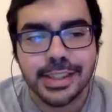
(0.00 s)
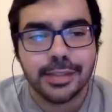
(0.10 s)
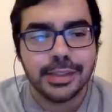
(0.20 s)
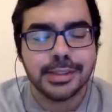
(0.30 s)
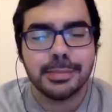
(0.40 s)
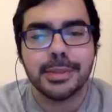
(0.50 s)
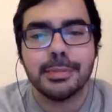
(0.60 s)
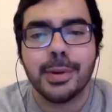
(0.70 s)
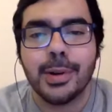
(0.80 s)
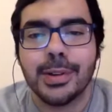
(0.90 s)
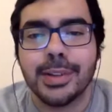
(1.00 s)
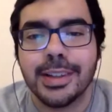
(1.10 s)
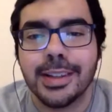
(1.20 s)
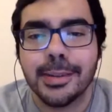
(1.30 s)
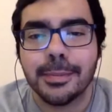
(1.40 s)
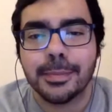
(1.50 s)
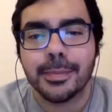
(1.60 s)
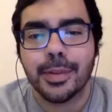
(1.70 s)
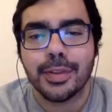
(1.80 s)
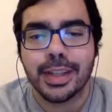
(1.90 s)
give us a bit more
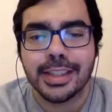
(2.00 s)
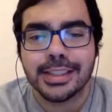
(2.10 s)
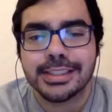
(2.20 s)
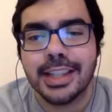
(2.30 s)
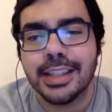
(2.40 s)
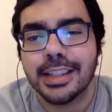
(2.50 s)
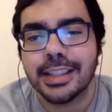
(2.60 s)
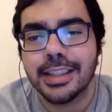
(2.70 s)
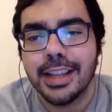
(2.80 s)
of an understanding.